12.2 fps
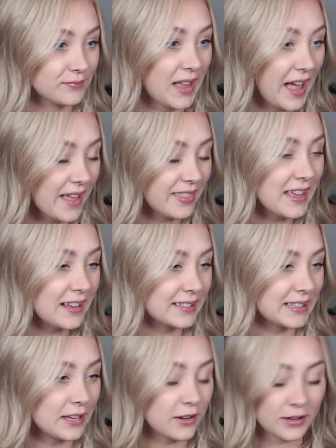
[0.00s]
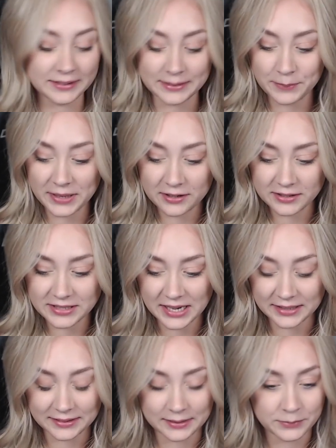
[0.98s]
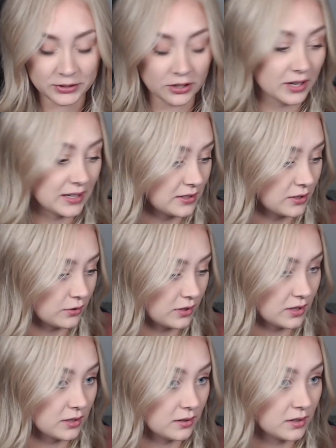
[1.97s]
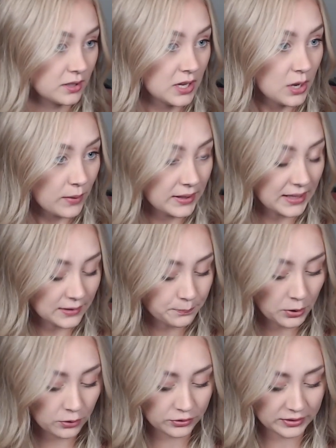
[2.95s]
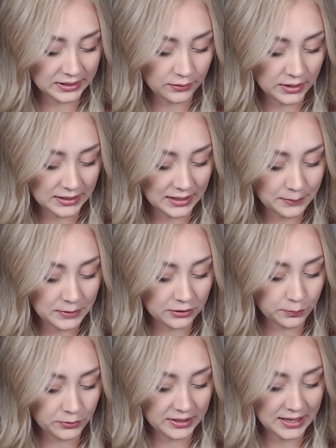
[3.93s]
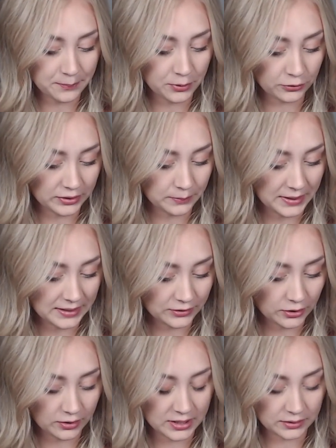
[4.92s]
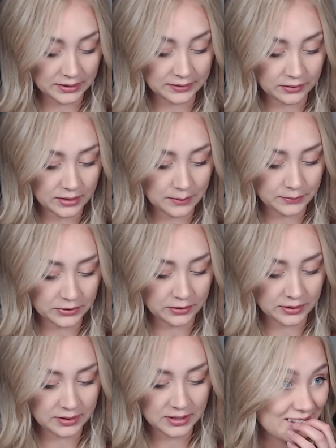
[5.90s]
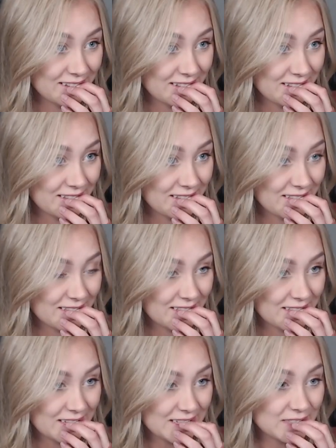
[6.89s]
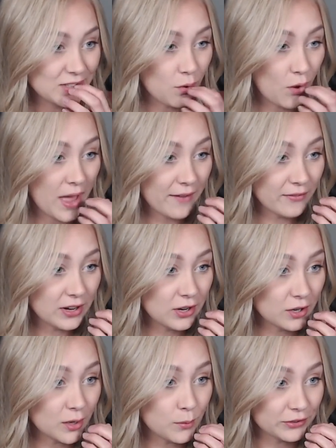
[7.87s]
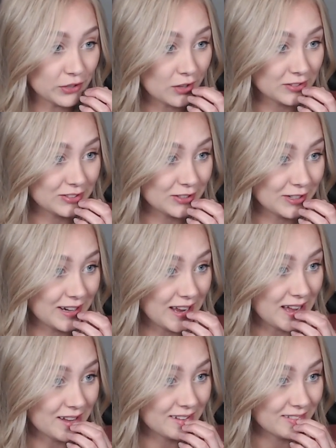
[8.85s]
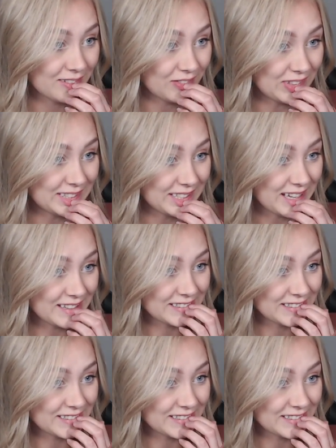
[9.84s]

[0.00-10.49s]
I think Slicker is a bigger chance, I'm sorry, than Joker. Wait, I posted, right? Let me just see, I posted my story on Instagram, so it... No, every girl was on Circa, Vitska.